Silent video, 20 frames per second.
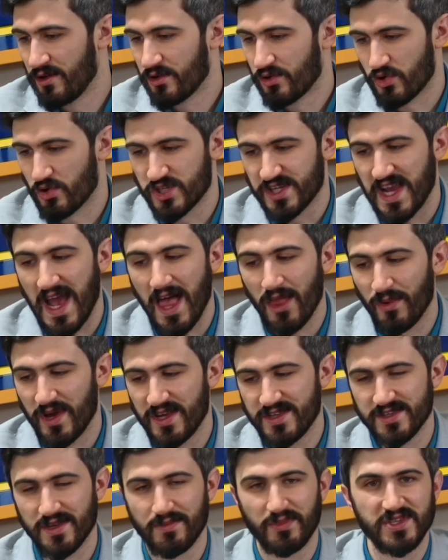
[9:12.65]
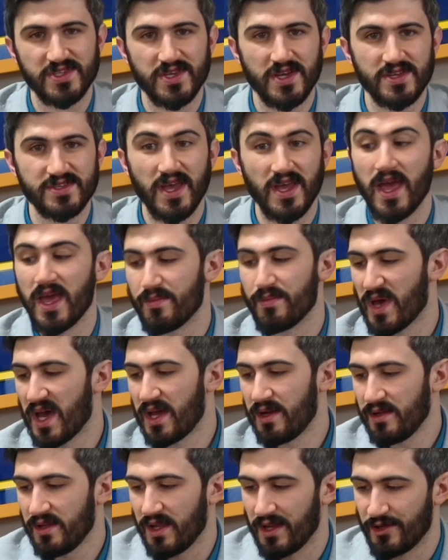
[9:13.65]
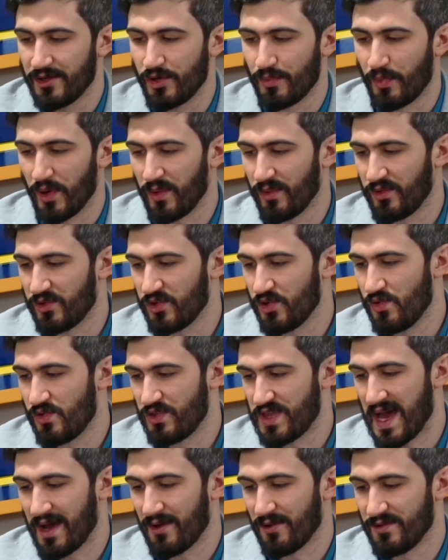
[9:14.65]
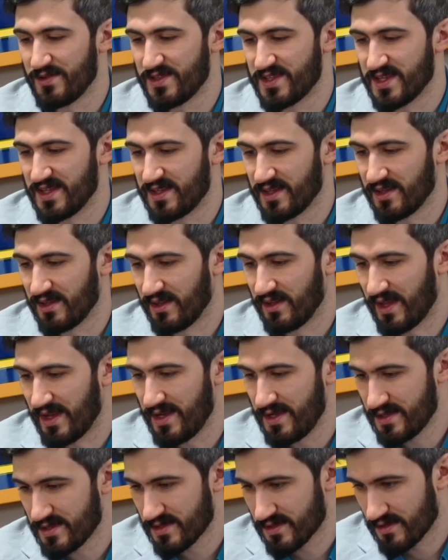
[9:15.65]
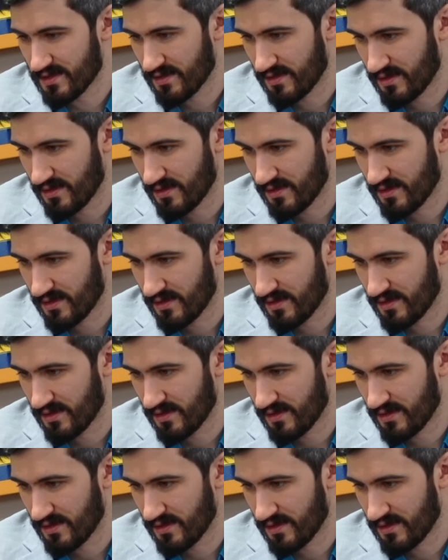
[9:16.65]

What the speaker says: George Galloway simply says, amen, getting 2,200 likes.